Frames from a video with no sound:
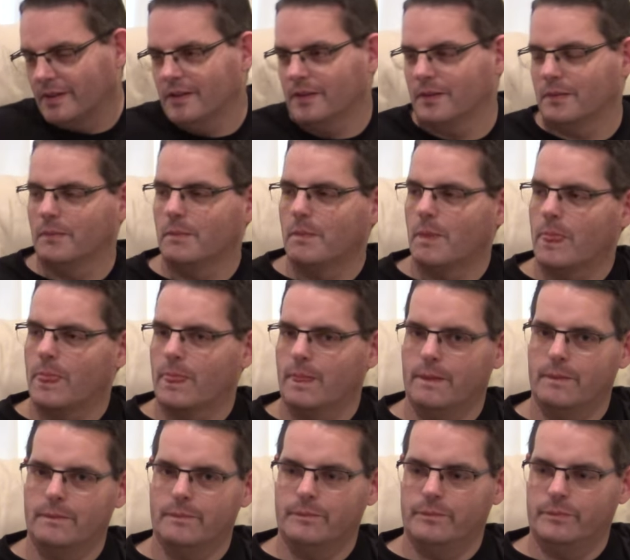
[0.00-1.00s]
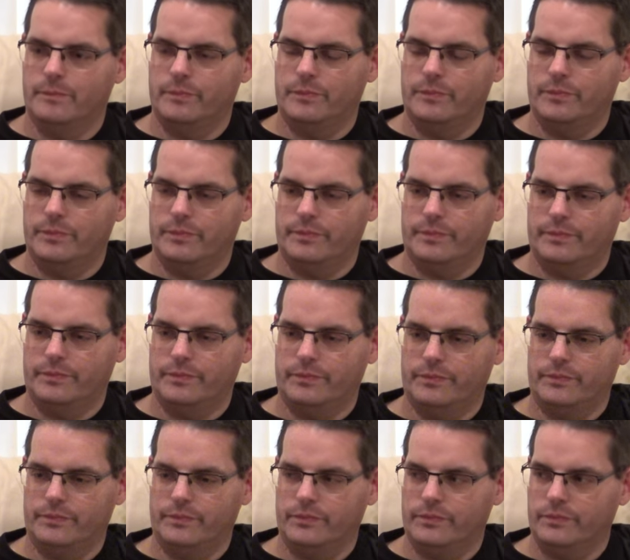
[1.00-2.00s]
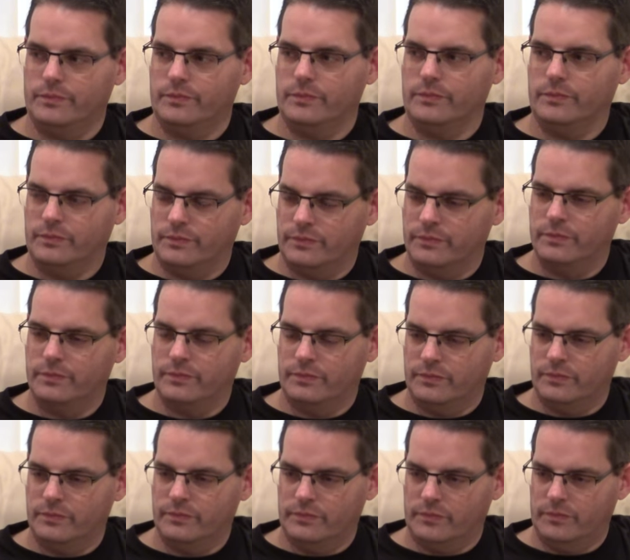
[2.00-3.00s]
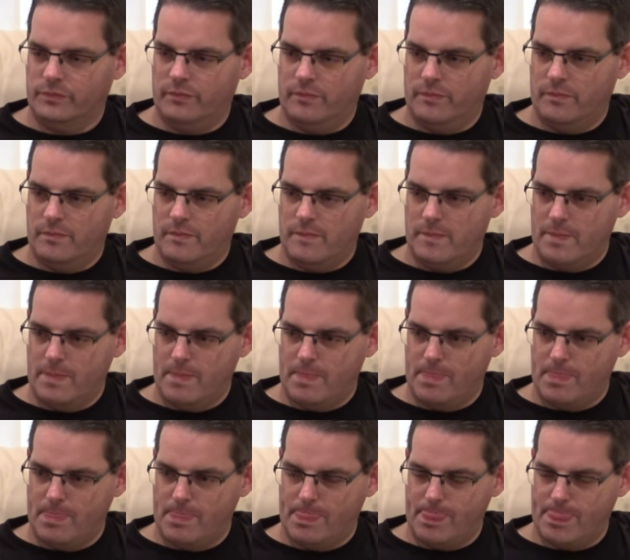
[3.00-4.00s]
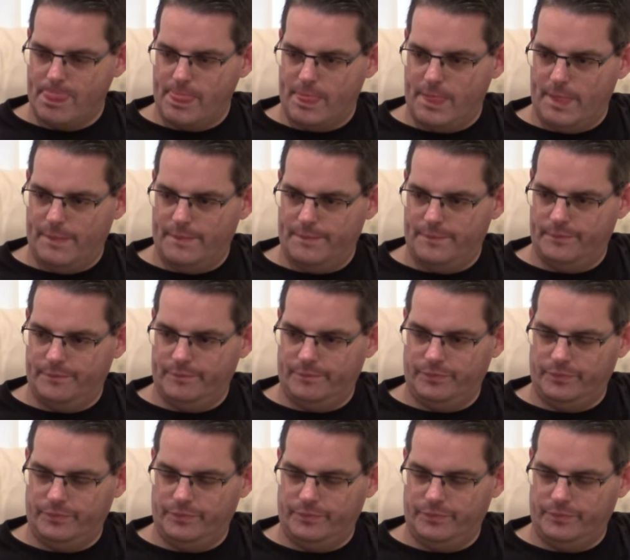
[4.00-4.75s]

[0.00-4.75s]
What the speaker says: (not speaking)